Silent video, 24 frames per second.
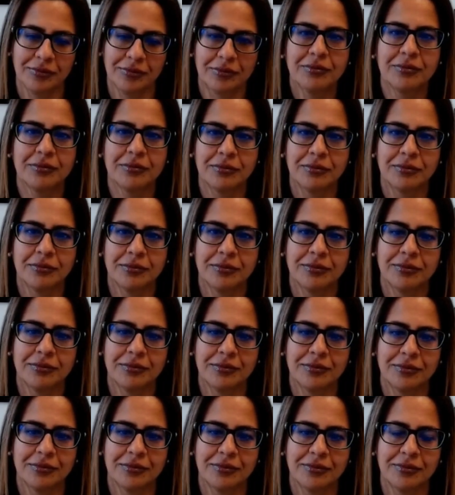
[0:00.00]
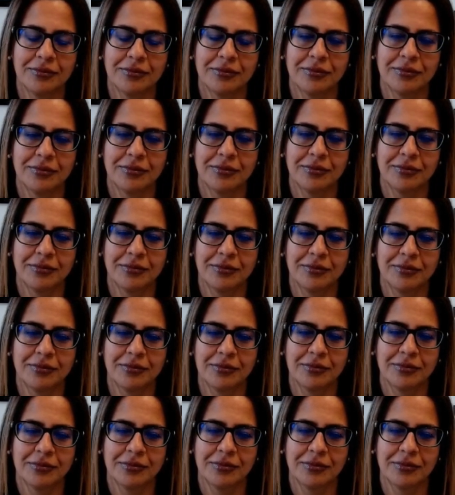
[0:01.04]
[no speech]